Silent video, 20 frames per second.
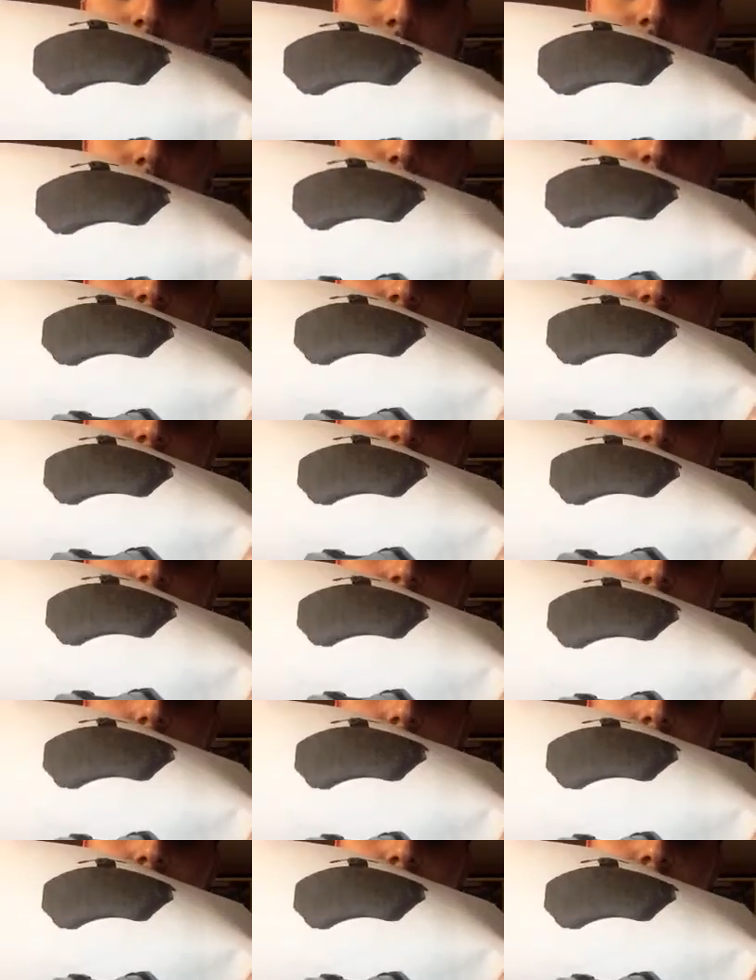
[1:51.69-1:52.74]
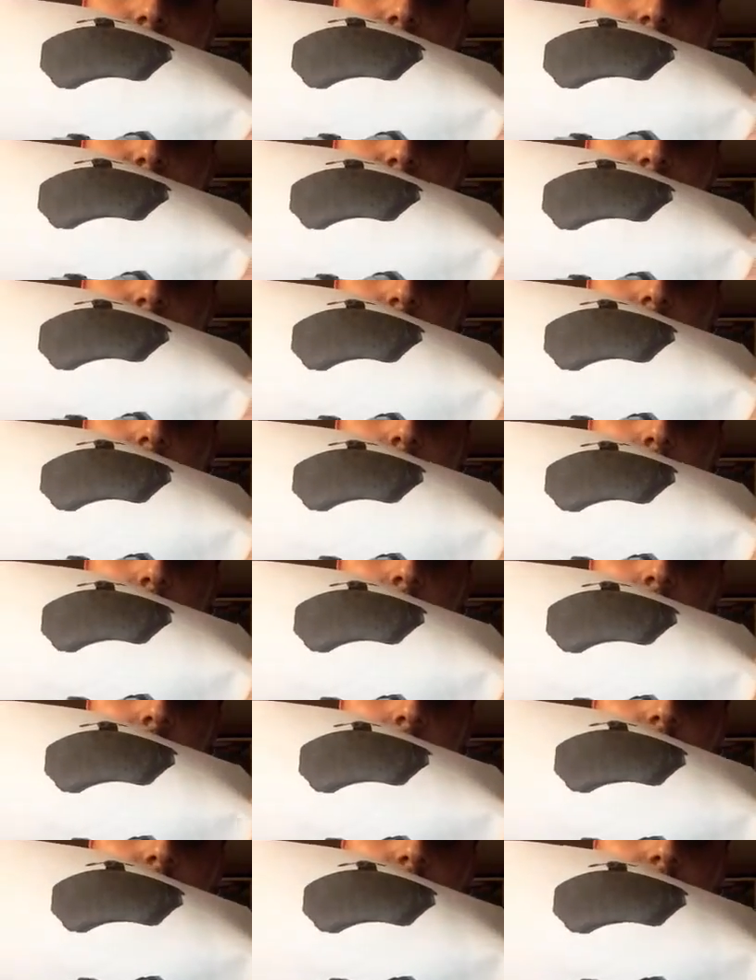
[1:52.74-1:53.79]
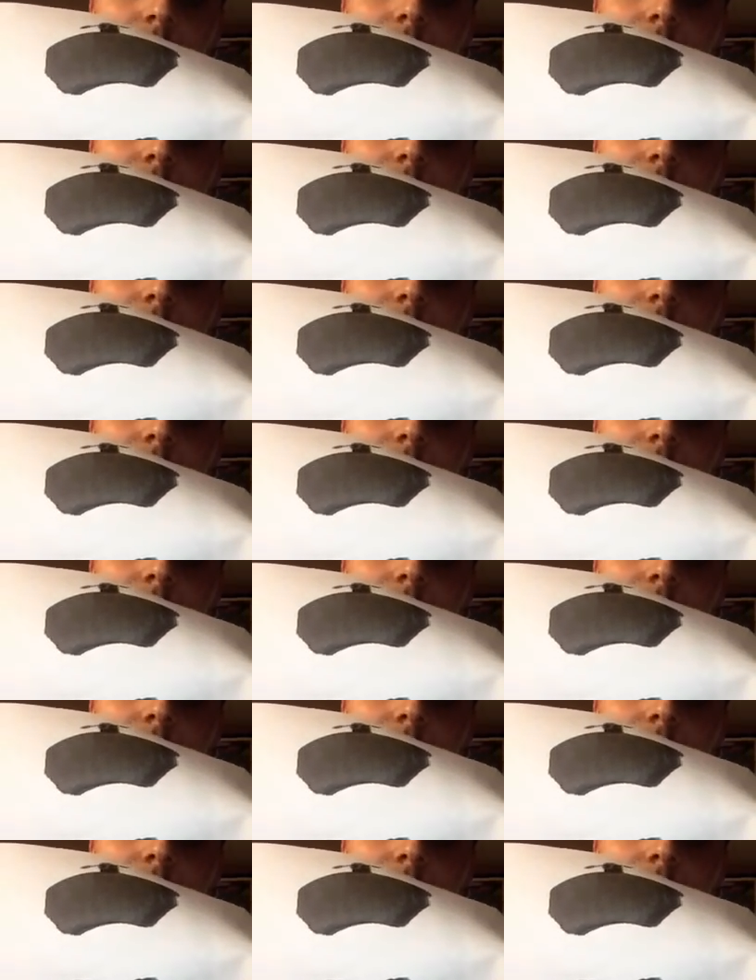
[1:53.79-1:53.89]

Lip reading: You see this thick block?